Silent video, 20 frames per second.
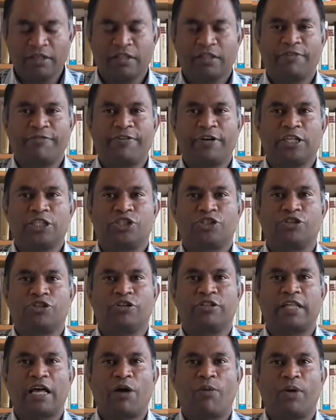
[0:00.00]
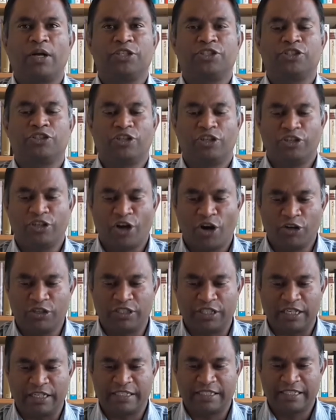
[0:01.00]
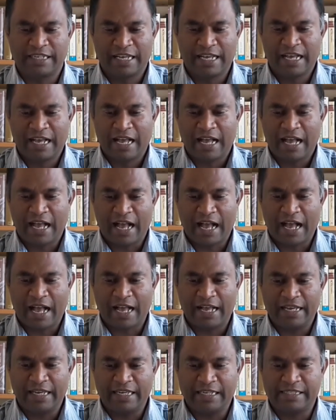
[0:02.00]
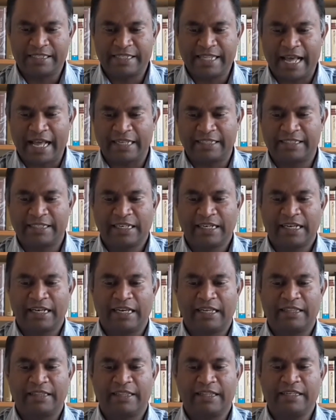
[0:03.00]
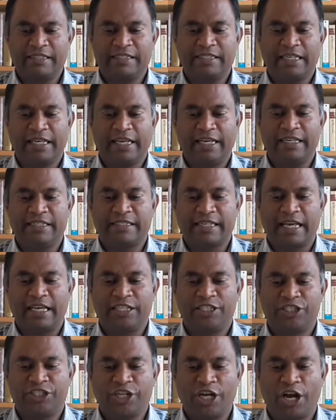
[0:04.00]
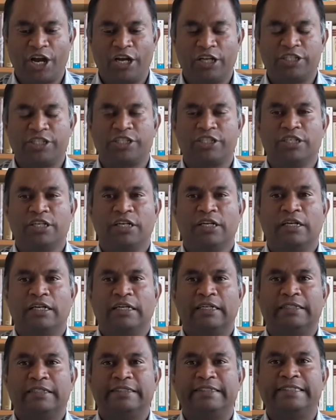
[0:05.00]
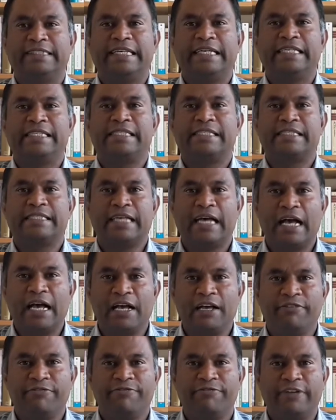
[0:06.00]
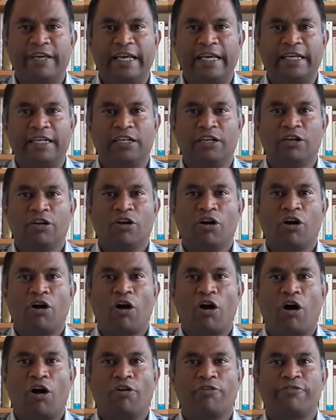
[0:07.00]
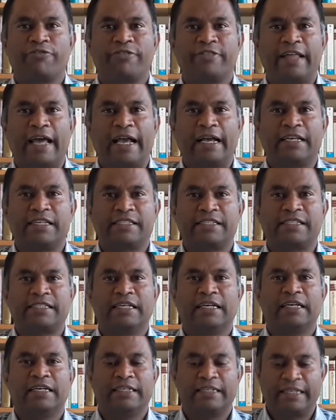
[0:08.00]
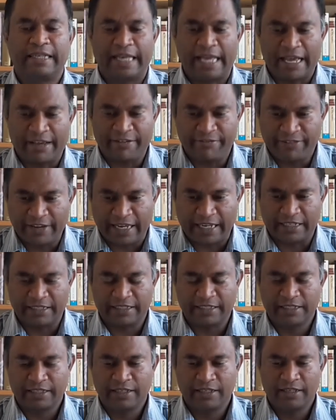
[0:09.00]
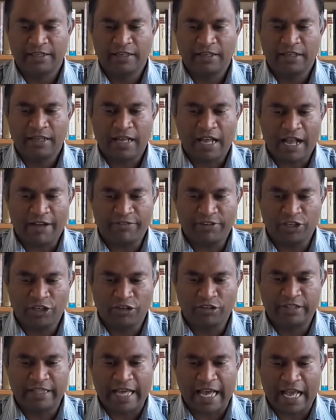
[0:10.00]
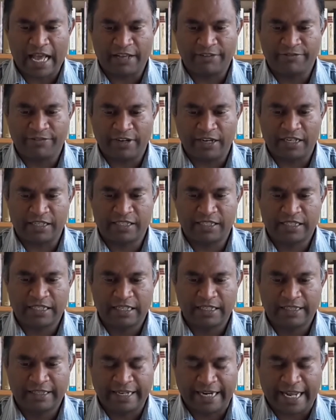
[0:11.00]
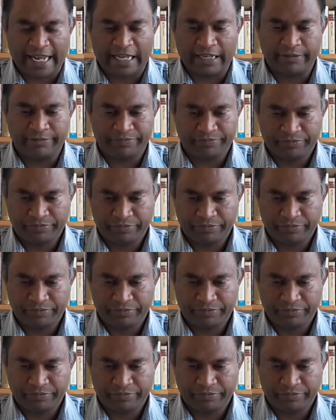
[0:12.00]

the first truth I want you to notice uh, is that this is a church deserving of thanksgiving. Have a look there at verse 3.